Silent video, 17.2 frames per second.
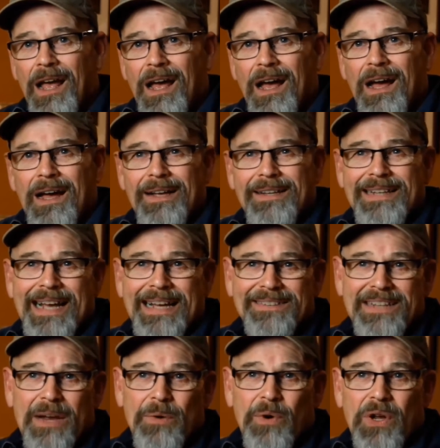
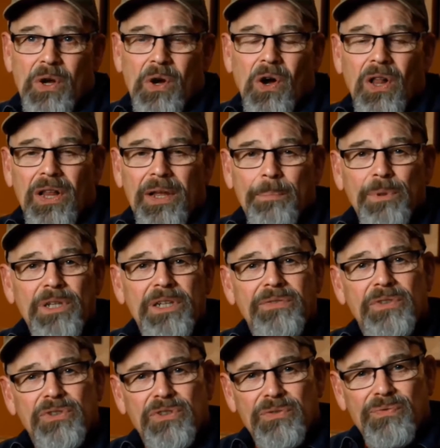As I recall, I
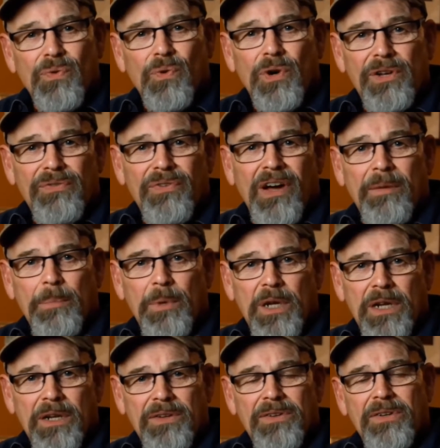believe it's a
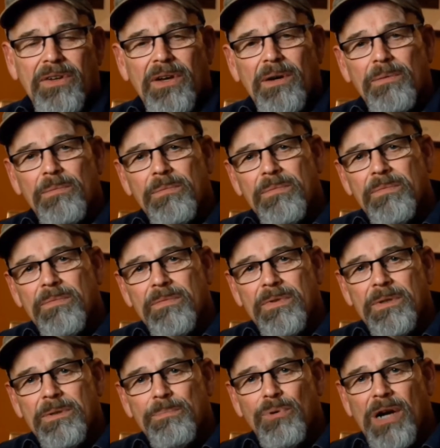45-minute
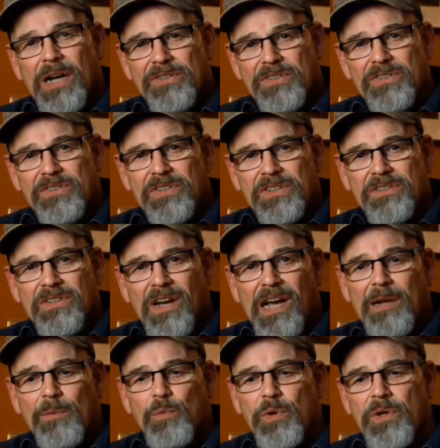processing
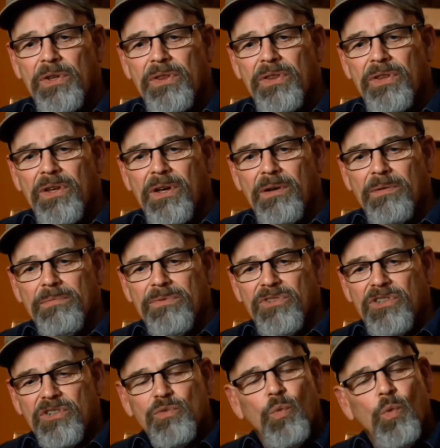time with
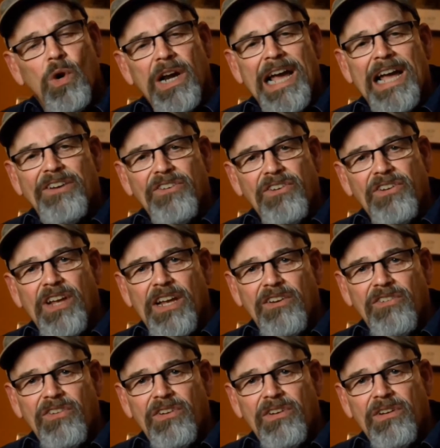just one
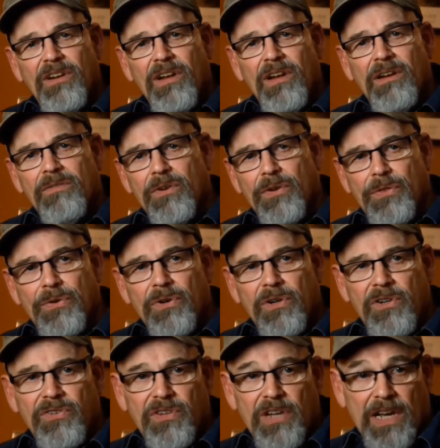agitation for
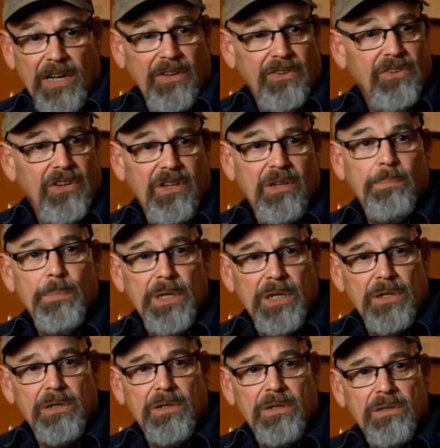30 seconds in the
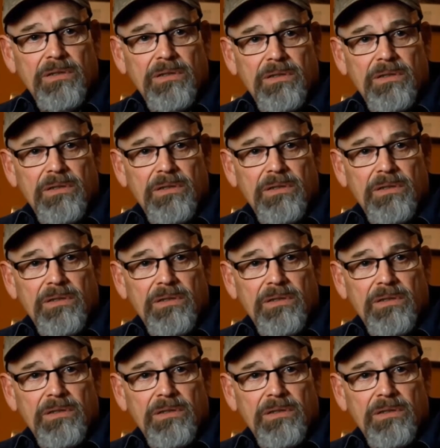middle.